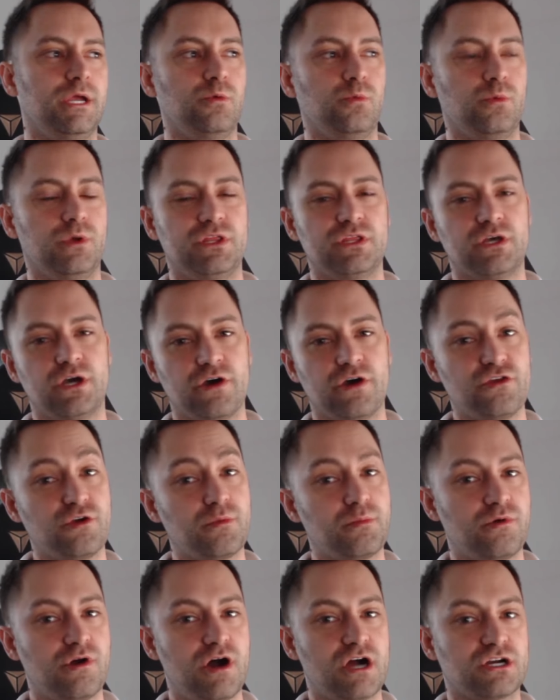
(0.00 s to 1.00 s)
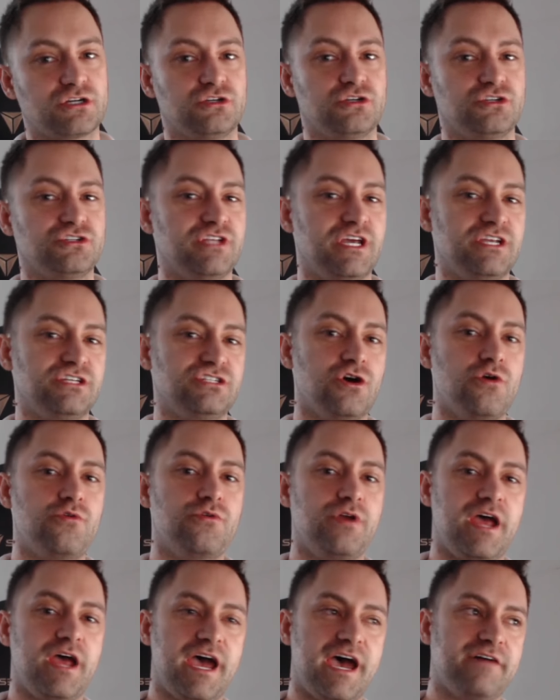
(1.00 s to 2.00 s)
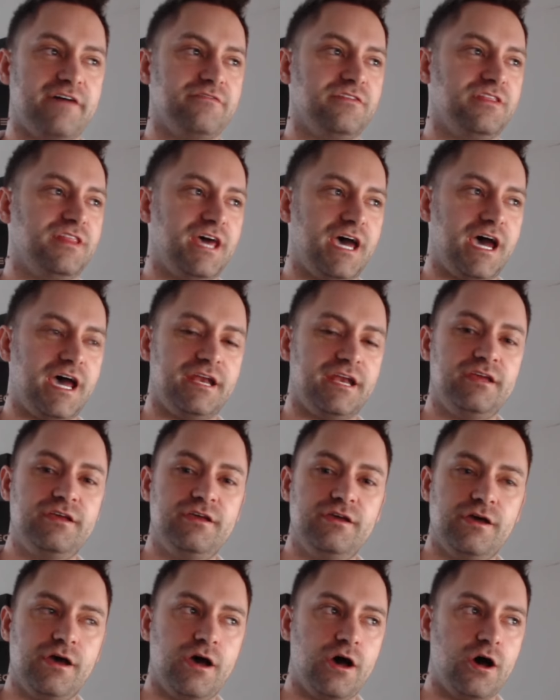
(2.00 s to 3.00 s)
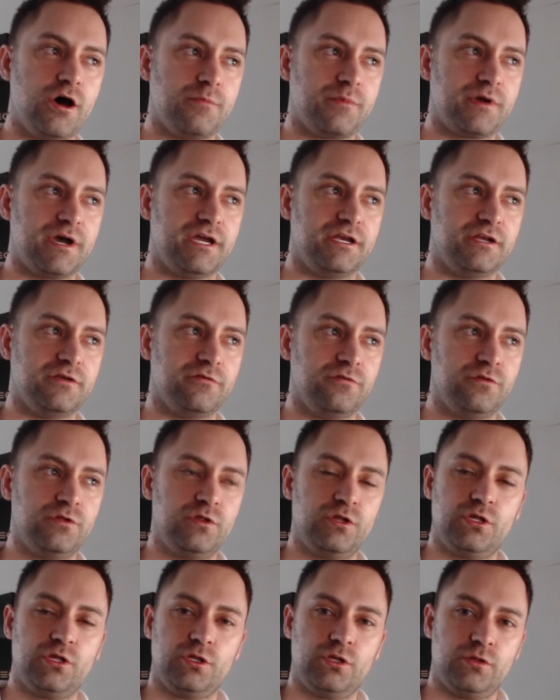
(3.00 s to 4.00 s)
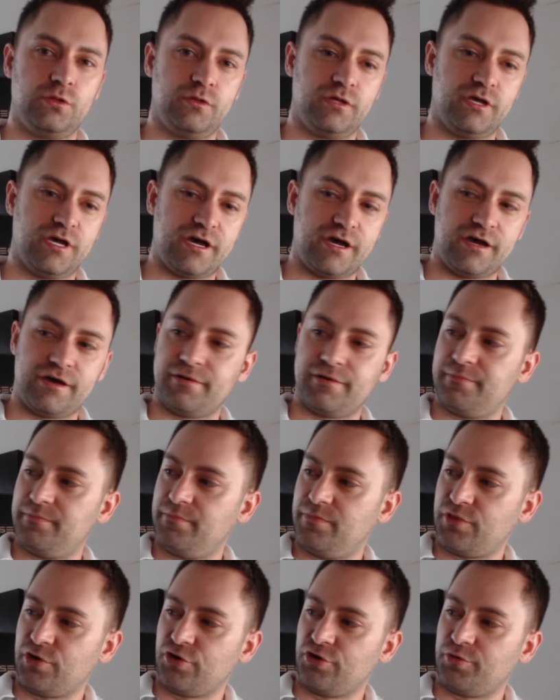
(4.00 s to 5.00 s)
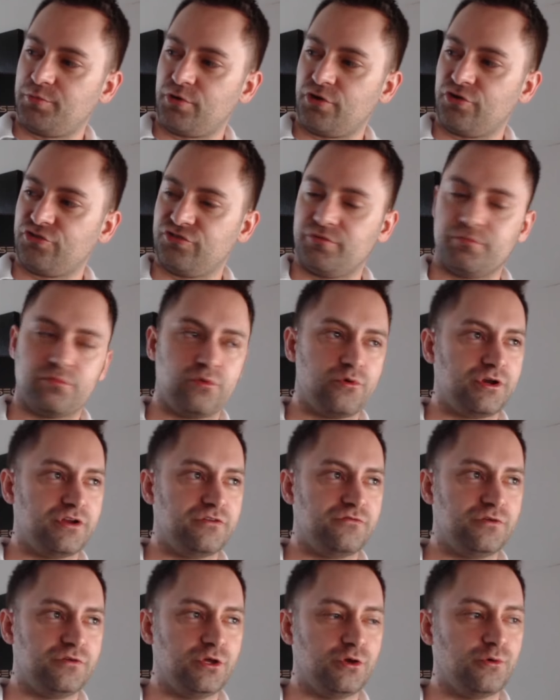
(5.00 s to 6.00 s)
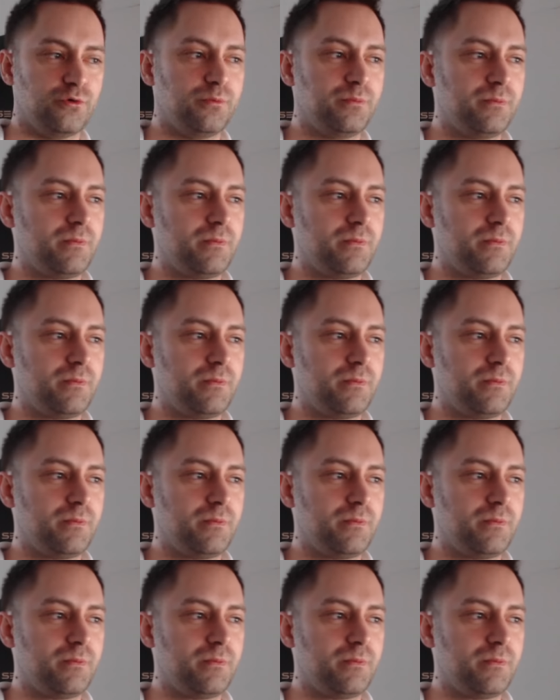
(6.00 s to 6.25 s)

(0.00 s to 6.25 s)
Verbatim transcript: with other proctors that don't have that um, kind of uh, third person point of view.